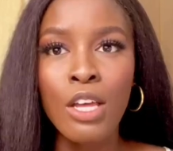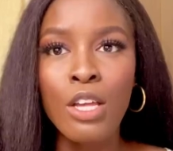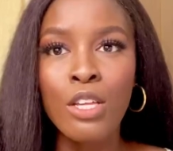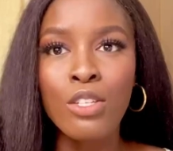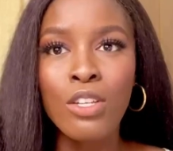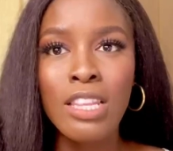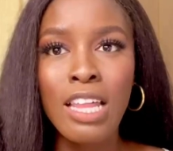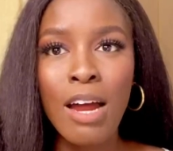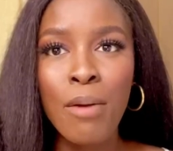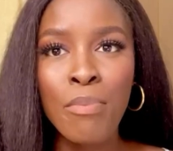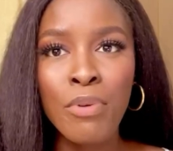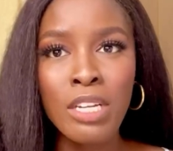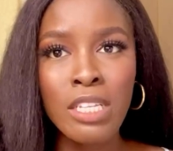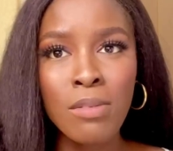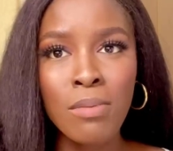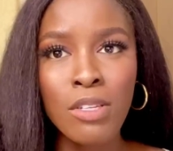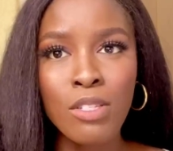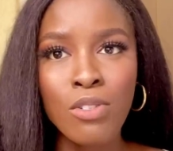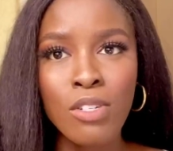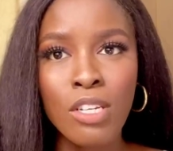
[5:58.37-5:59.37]
So that brings
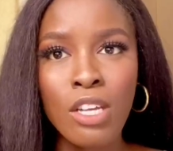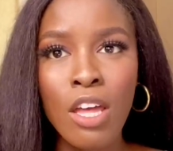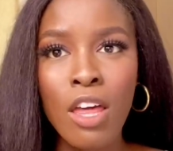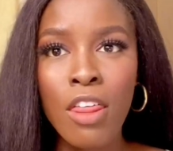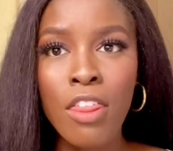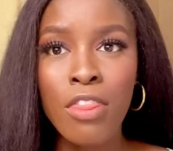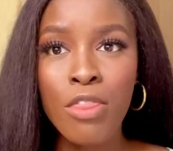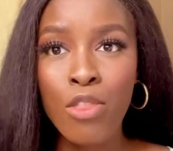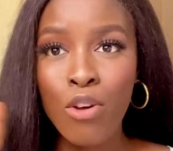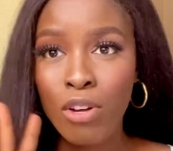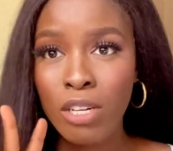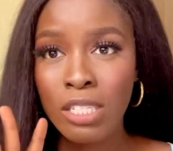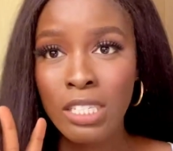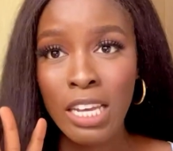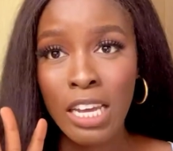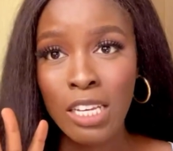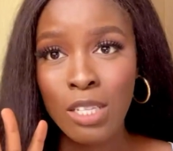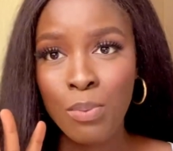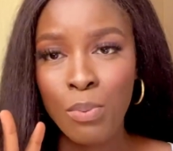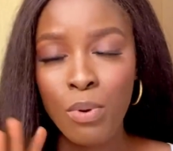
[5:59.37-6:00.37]
me to the third
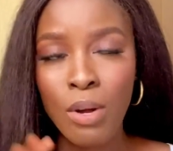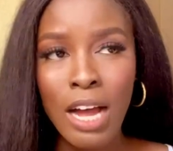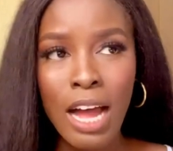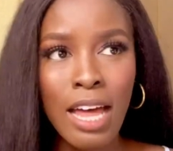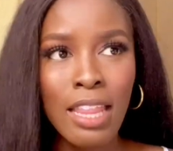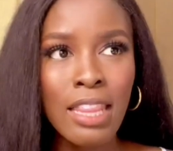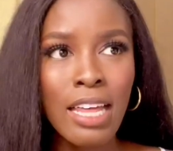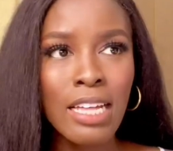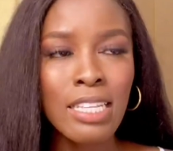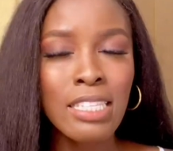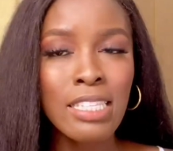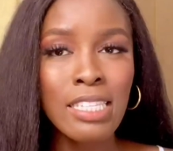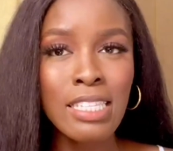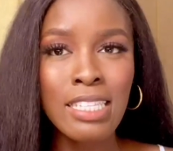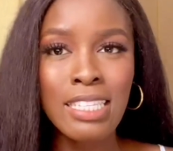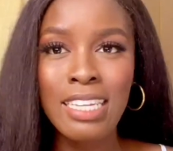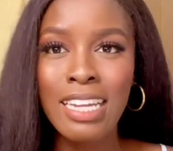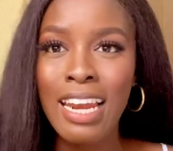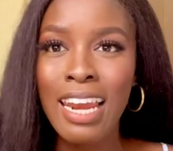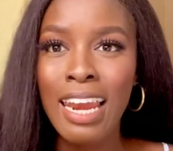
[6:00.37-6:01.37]
textbook, and that is
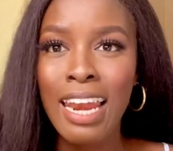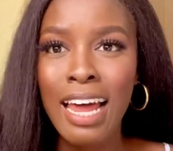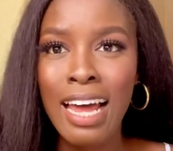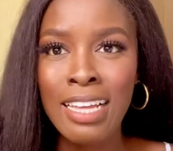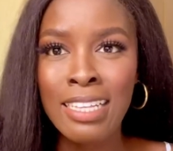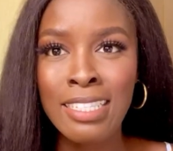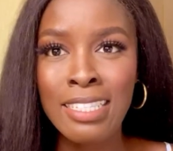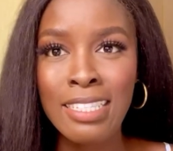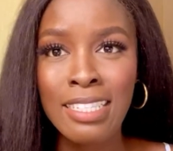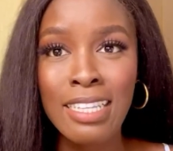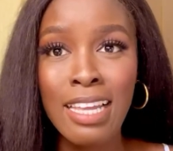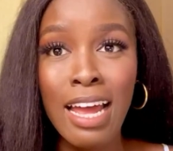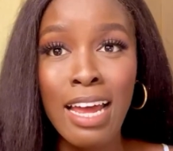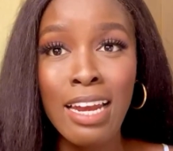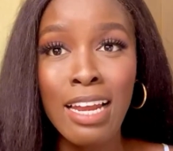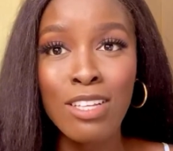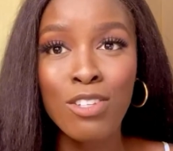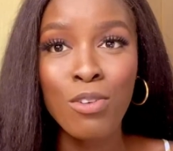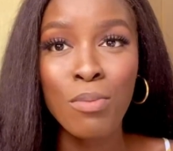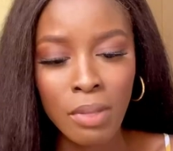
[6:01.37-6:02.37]
the last
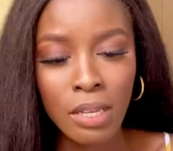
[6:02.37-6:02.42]
anatomy